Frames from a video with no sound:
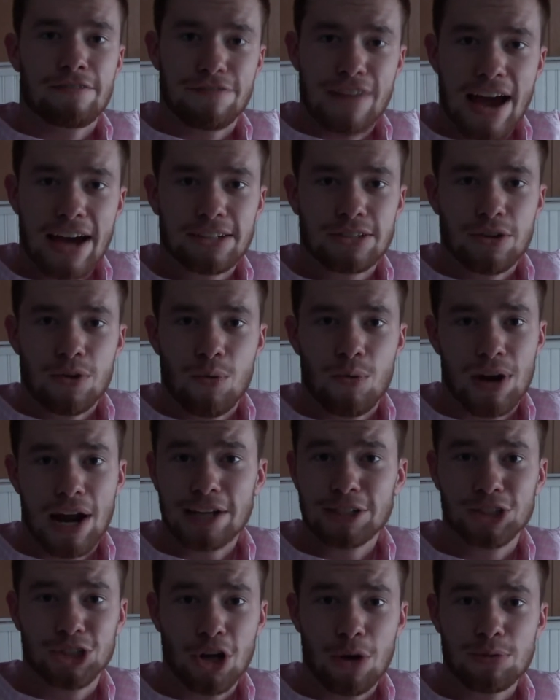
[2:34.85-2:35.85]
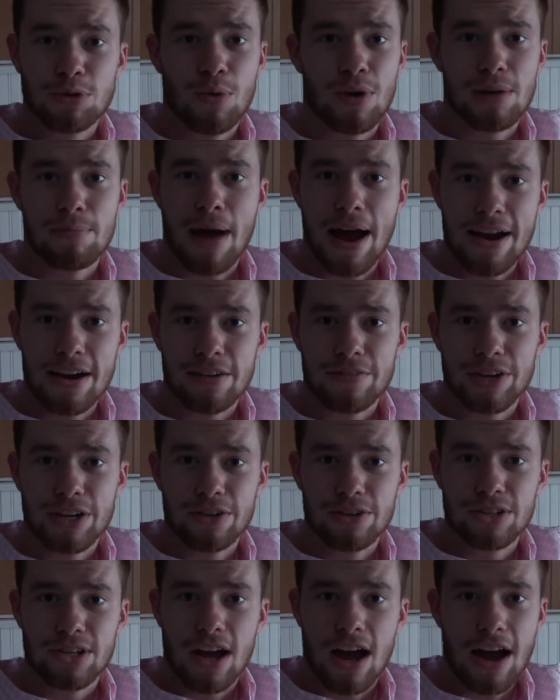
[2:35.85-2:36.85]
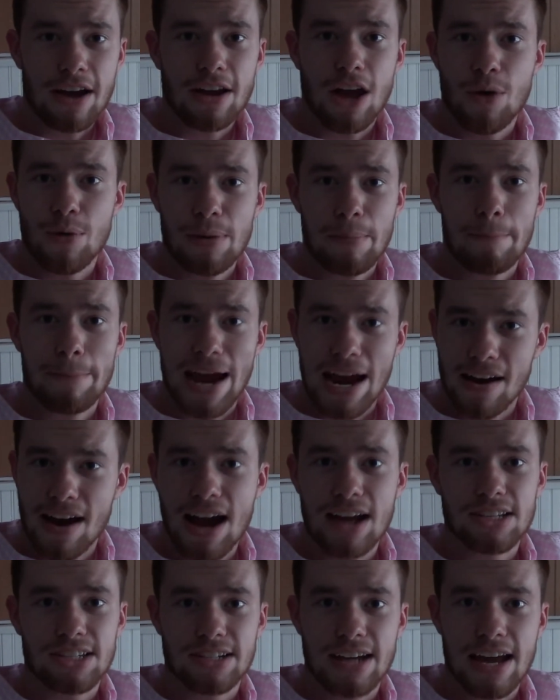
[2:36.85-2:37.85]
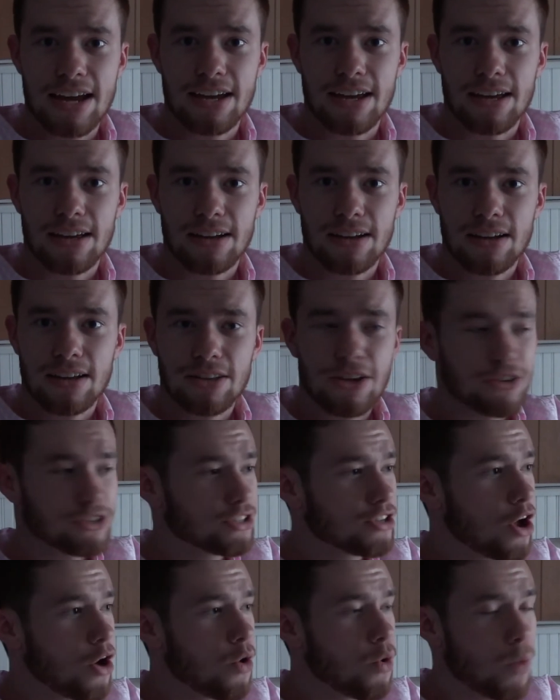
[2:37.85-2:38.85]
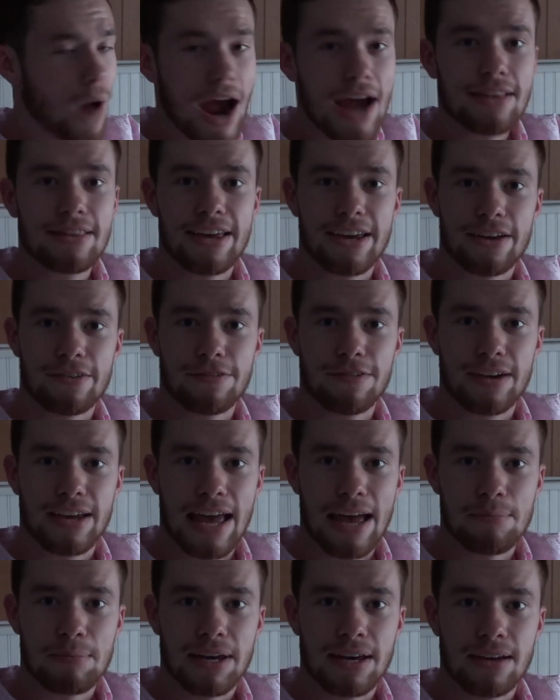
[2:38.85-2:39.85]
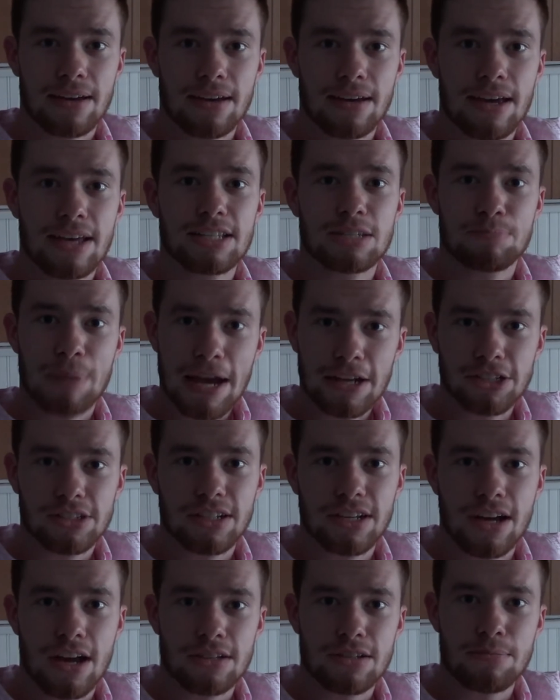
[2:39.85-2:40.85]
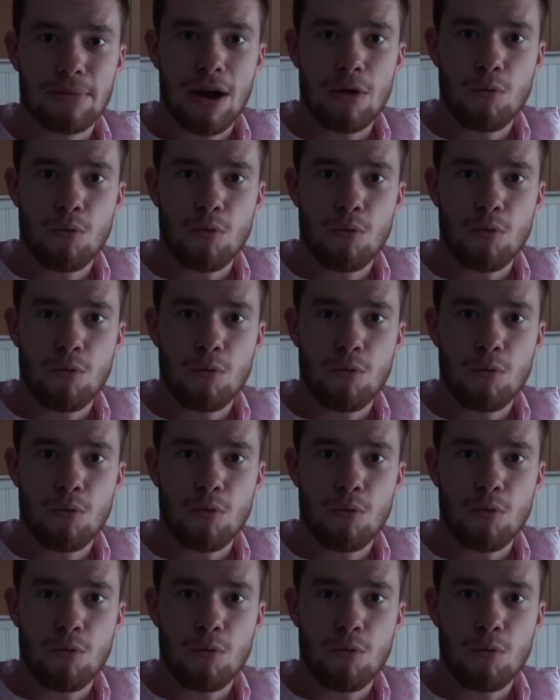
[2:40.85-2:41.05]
fact, when I show up to one of my interviews, I go in bare-ass naked. There's no way they could forget me, especially because of my